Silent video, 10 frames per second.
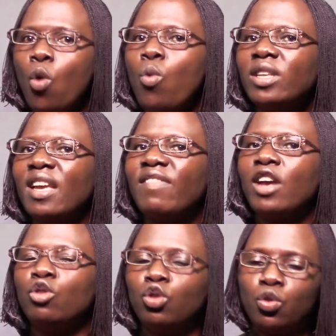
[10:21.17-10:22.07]
whichever
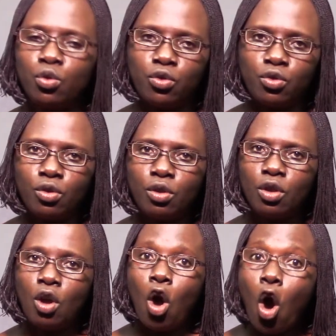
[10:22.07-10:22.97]
you choose
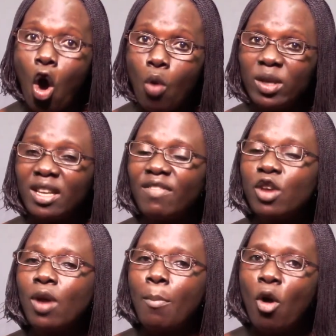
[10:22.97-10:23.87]
or whichever
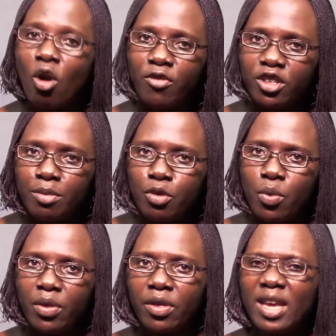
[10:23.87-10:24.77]
you are more comfortable
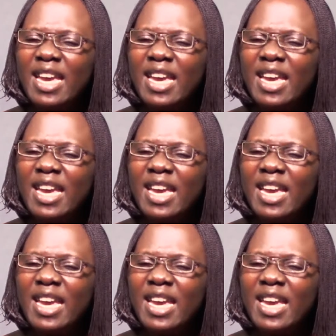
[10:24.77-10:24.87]
with.